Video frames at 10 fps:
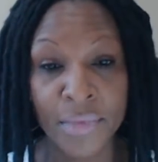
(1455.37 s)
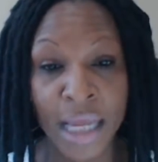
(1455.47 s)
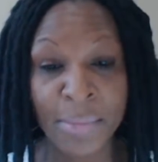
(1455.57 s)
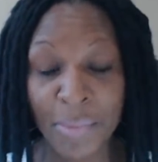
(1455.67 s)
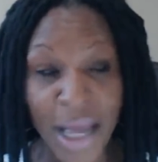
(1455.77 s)

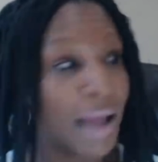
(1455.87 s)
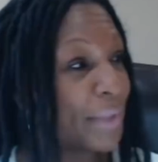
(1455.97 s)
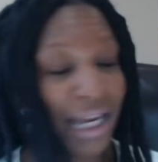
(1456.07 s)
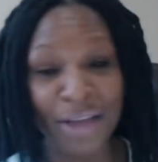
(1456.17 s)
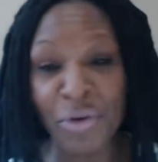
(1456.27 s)
I'm a mom.
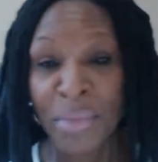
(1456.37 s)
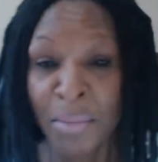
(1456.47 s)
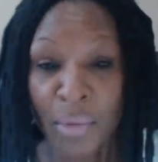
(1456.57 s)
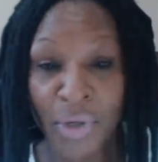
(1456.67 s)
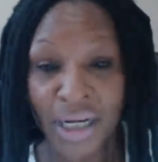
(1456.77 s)
And I
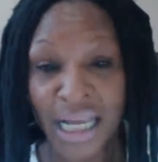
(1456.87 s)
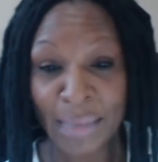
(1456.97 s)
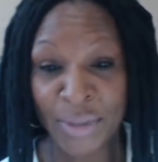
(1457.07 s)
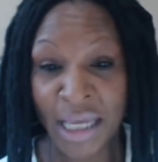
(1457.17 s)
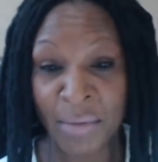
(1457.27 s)
remember when the
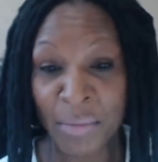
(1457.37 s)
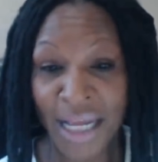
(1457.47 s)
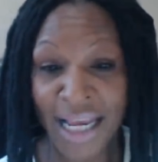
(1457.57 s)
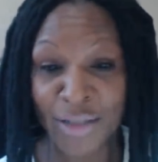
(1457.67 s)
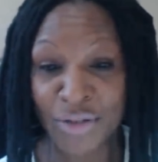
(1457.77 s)
cops came to my
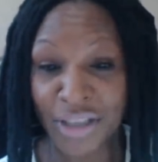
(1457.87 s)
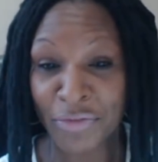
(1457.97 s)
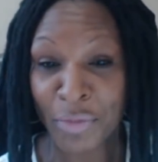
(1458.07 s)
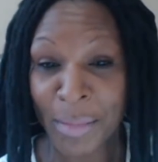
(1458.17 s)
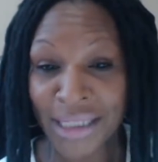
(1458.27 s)
house looking
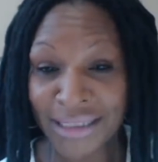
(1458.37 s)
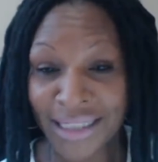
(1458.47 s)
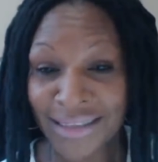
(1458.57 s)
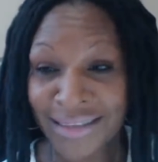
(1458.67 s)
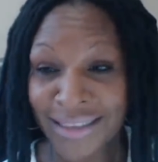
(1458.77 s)
for my son.